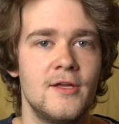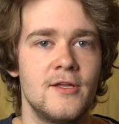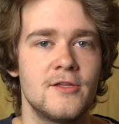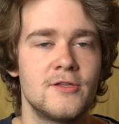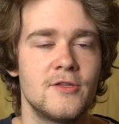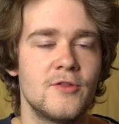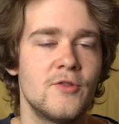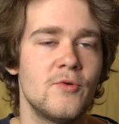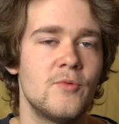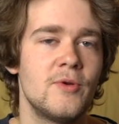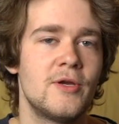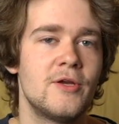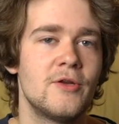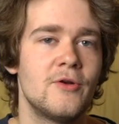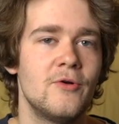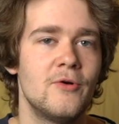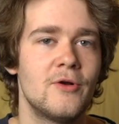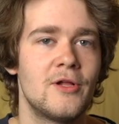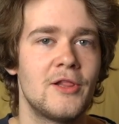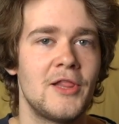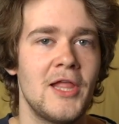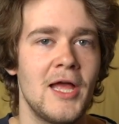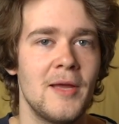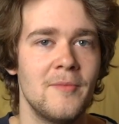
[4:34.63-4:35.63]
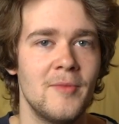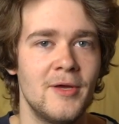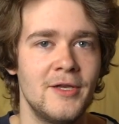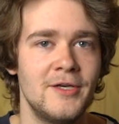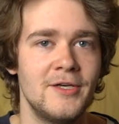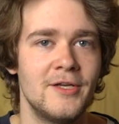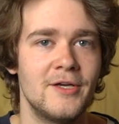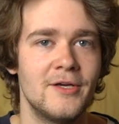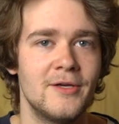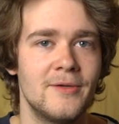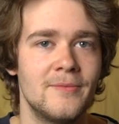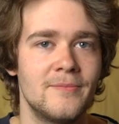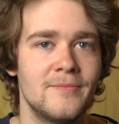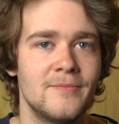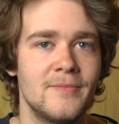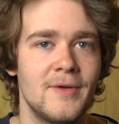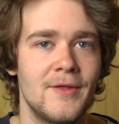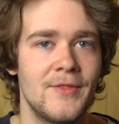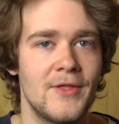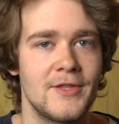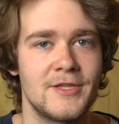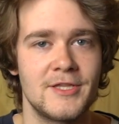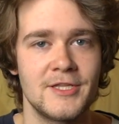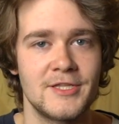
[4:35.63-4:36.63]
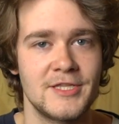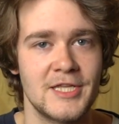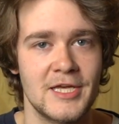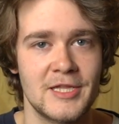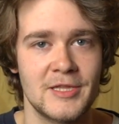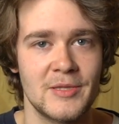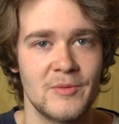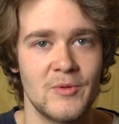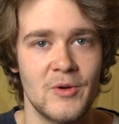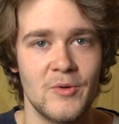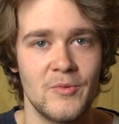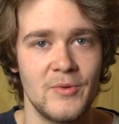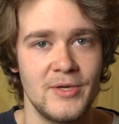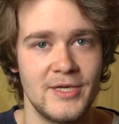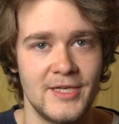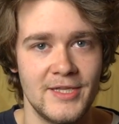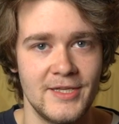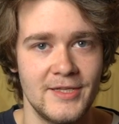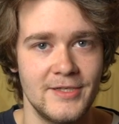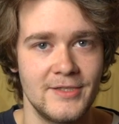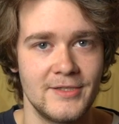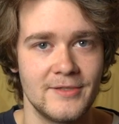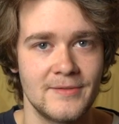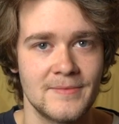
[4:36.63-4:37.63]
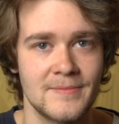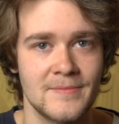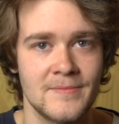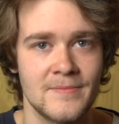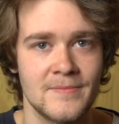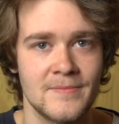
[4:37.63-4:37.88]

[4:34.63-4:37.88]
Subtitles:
so that we could all climb under. And that's exactly what we did.